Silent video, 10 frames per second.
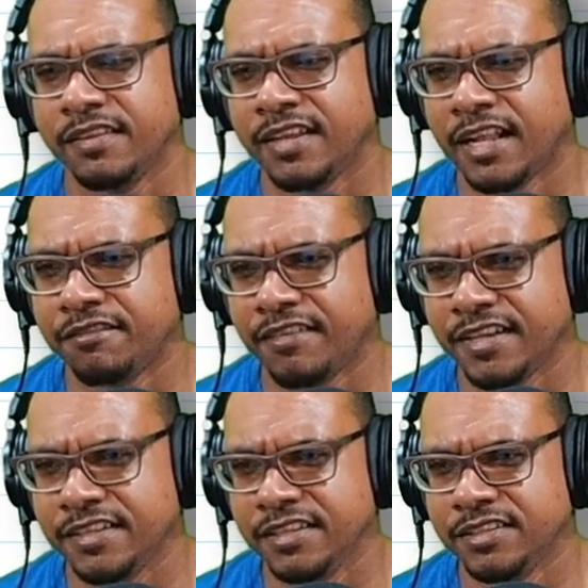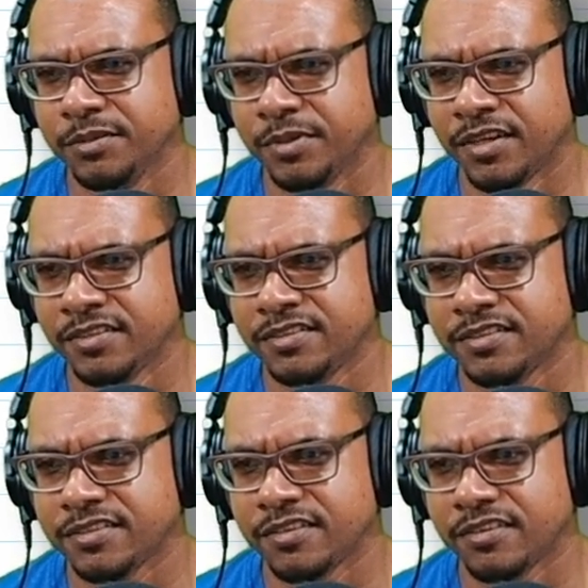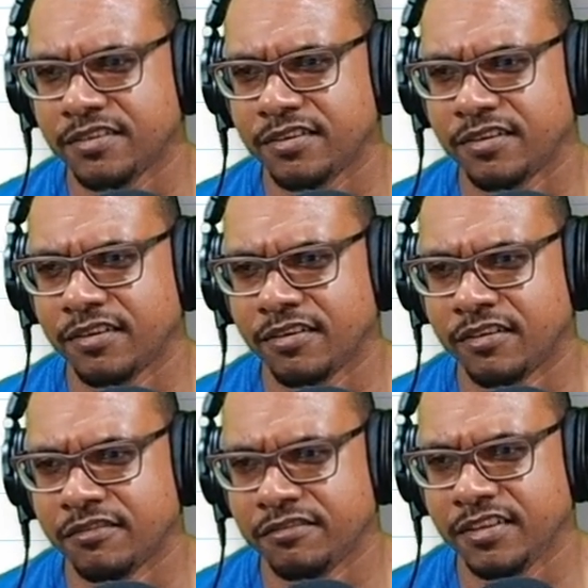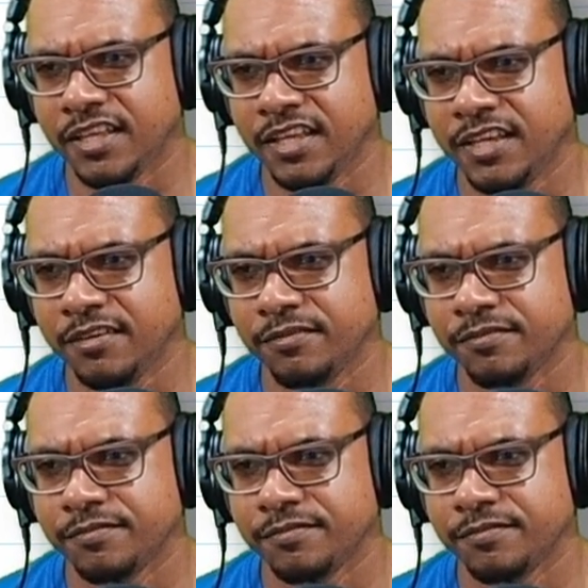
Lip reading: Then I'll find the determinant of A.